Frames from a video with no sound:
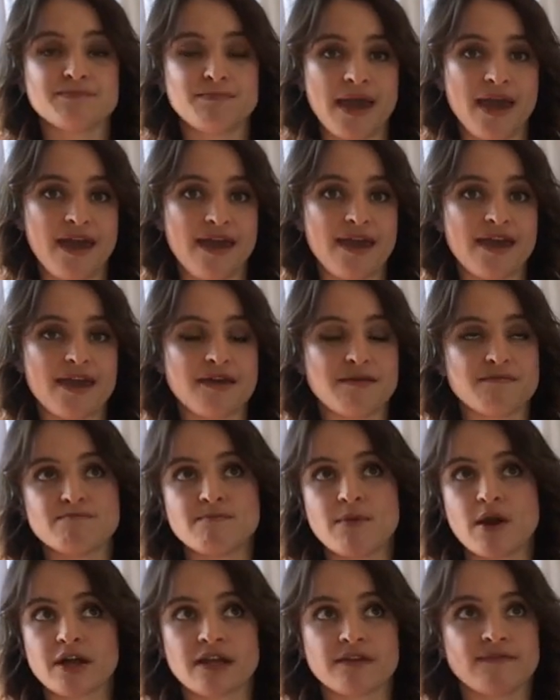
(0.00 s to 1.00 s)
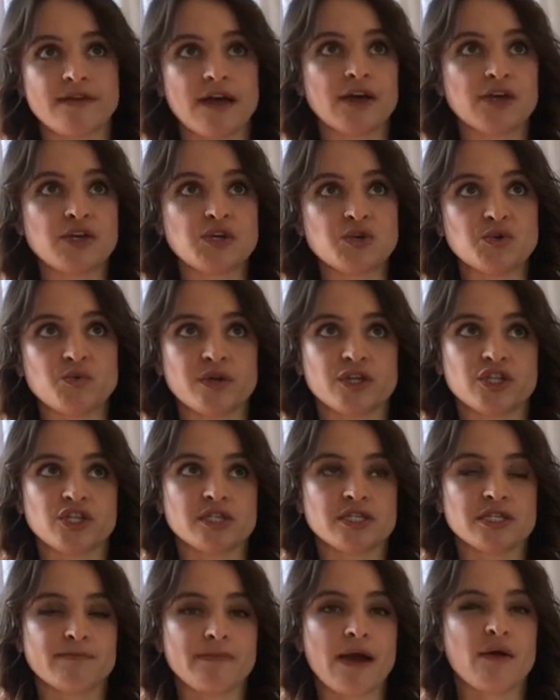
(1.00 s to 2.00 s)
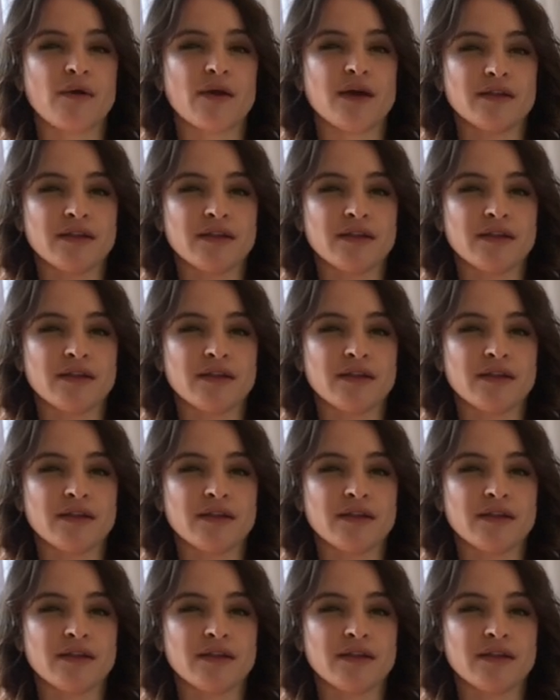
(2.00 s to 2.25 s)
pay market value, which is about